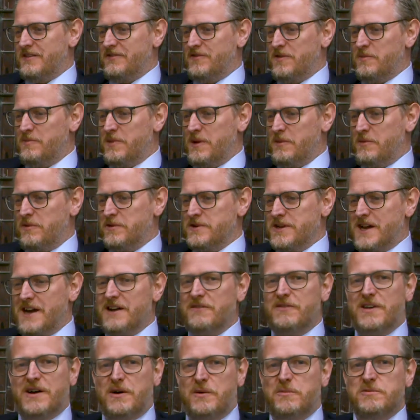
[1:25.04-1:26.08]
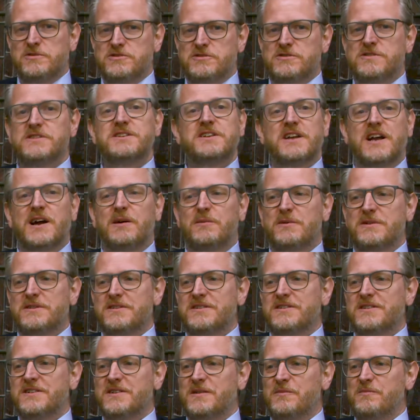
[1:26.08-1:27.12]
for people to have that opportunity to come
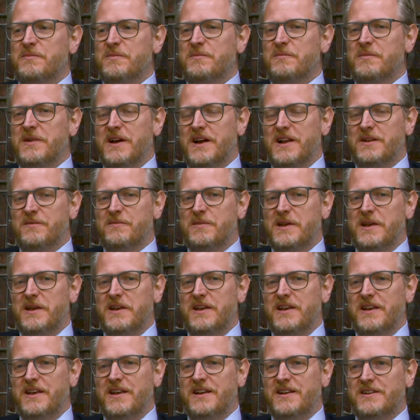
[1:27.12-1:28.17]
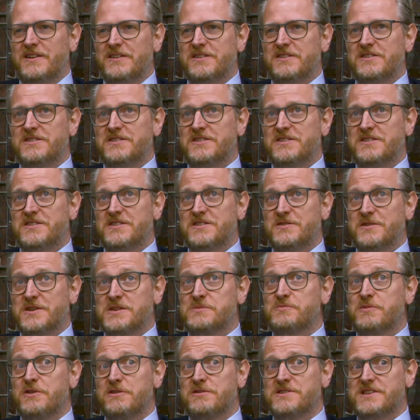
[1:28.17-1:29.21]
and and, and be to
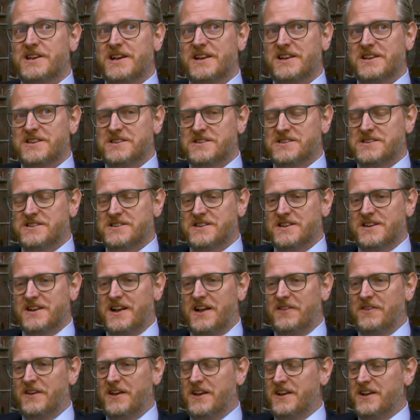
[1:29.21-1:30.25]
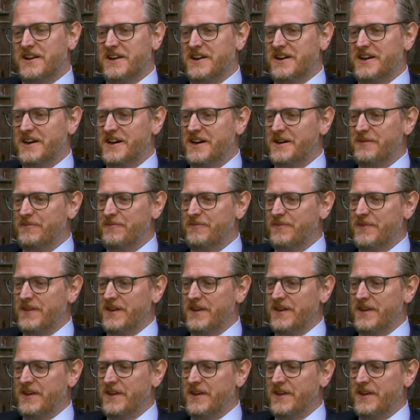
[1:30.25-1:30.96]
experience that is I think um,